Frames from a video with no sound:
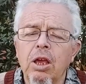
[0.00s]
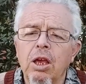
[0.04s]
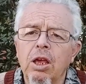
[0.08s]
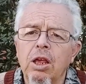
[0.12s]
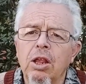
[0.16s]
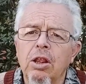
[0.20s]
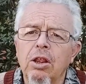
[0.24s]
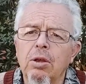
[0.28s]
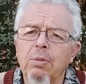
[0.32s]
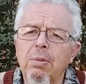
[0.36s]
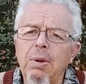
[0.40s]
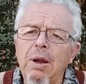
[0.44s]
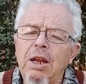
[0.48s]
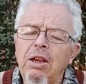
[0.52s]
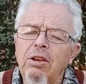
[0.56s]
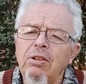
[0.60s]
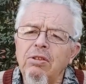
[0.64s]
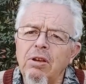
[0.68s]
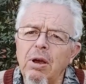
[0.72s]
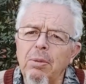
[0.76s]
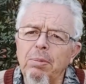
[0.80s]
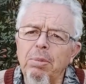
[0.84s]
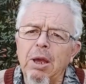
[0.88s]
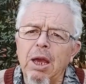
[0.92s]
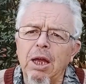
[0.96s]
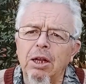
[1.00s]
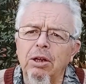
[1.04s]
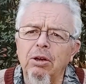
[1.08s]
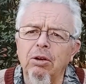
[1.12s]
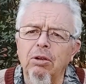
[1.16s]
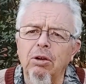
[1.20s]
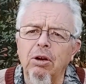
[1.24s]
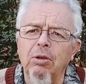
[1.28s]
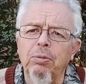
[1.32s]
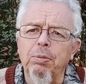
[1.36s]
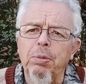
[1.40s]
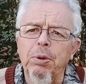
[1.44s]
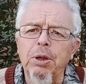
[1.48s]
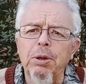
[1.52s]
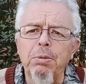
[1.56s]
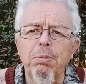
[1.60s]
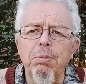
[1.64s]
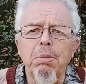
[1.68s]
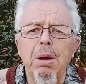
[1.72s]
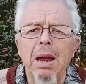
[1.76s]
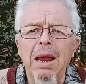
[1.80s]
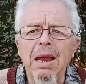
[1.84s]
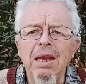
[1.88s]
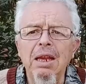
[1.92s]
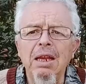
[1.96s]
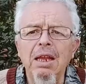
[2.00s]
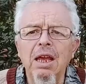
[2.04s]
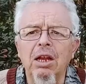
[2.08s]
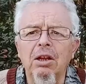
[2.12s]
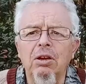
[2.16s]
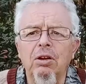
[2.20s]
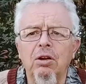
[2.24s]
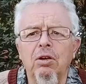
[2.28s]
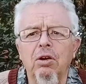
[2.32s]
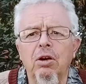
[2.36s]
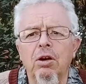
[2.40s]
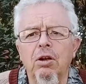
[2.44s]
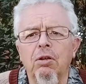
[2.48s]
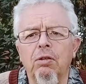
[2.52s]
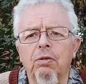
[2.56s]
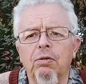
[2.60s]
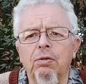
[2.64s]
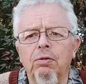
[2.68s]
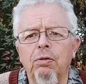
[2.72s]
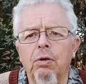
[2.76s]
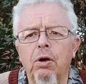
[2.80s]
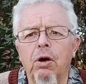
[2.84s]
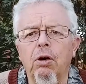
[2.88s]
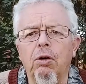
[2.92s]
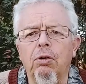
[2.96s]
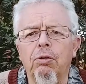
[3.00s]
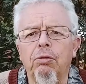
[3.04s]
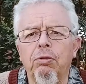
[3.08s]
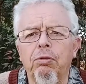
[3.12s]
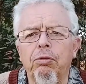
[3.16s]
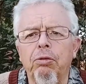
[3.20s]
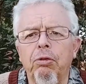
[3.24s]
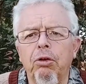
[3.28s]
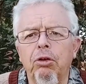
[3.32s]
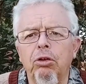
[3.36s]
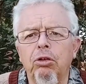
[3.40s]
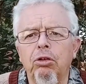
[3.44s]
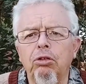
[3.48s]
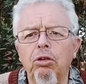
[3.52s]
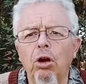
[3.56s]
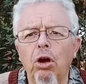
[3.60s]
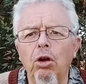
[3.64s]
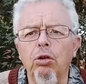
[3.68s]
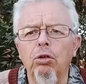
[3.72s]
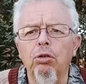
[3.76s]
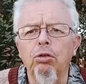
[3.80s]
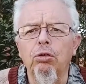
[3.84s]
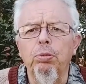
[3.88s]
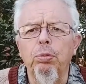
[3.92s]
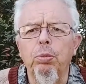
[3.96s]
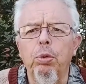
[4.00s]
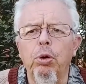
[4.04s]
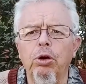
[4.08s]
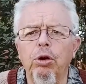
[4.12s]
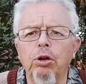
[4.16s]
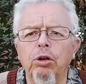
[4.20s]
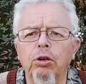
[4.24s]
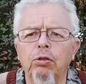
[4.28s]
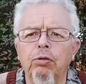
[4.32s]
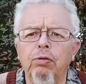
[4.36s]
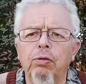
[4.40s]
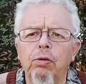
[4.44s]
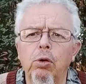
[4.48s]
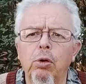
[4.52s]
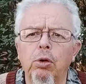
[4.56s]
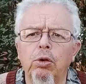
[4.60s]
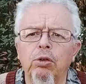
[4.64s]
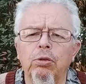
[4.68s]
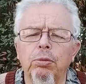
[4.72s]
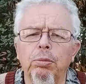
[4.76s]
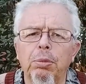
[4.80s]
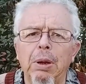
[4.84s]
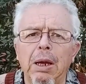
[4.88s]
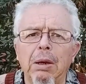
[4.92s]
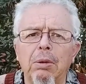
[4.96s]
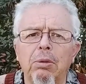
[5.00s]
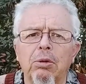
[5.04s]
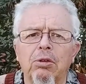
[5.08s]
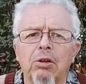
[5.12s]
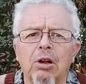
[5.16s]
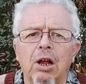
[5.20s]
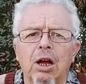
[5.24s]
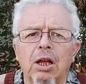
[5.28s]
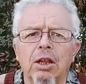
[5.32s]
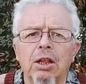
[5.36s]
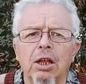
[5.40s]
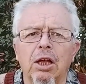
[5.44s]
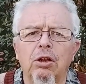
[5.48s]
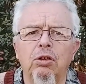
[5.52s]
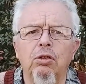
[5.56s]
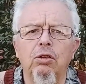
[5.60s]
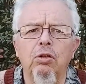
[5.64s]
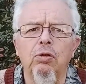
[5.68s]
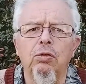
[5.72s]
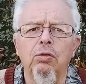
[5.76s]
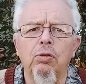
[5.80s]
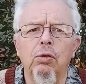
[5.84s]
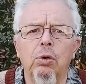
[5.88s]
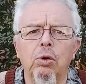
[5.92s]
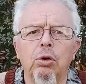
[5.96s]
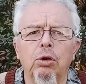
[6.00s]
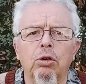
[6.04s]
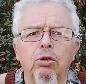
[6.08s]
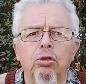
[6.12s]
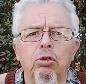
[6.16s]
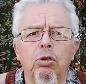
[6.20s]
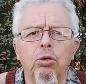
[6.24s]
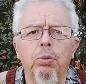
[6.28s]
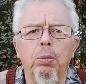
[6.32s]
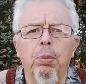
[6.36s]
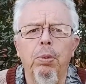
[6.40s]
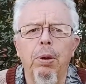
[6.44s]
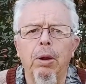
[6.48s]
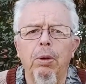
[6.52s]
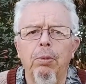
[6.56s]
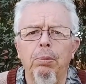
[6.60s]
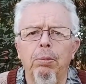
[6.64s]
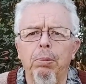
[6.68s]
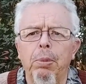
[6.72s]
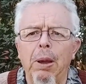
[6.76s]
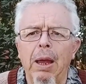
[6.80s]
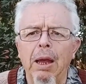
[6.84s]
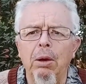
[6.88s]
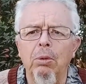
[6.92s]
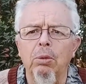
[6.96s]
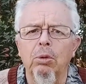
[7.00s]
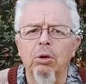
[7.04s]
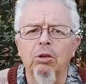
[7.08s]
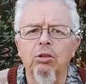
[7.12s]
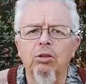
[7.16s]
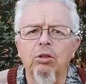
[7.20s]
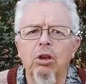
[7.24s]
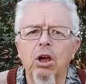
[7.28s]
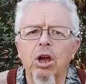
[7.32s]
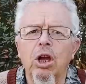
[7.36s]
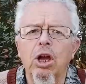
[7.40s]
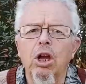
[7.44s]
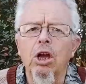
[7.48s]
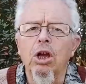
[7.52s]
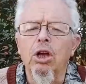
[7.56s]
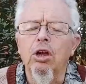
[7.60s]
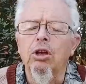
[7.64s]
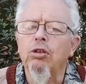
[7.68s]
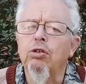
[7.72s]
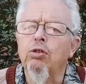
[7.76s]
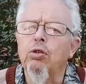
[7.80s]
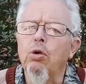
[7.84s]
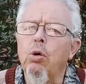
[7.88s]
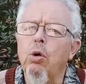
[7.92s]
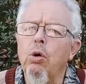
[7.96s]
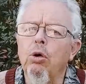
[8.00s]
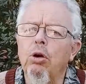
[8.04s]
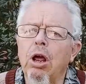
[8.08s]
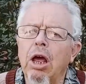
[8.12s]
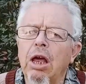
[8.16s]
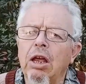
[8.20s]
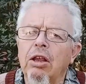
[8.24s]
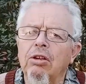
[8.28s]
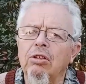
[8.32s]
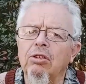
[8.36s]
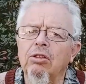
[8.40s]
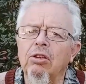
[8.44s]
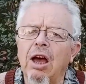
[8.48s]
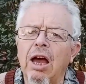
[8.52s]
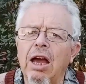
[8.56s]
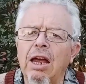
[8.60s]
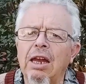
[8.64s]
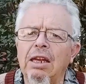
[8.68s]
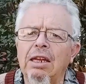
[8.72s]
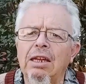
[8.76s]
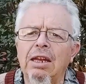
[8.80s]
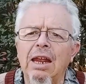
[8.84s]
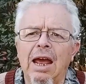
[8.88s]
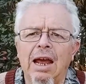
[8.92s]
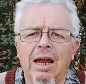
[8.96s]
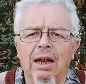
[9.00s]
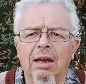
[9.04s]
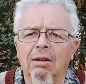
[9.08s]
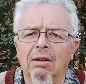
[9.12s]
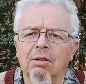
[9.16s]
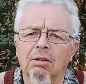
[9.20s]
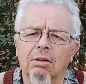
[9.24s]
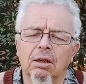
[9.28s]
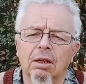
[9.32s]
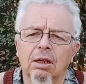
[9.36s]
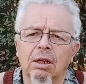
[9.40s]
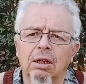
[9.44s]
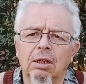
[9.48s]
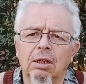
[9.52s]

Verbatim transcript: There are many subcategories, but the main category of, of toes pointing forwards and backwards like that, two forward and two backwards, is called zygodactyl.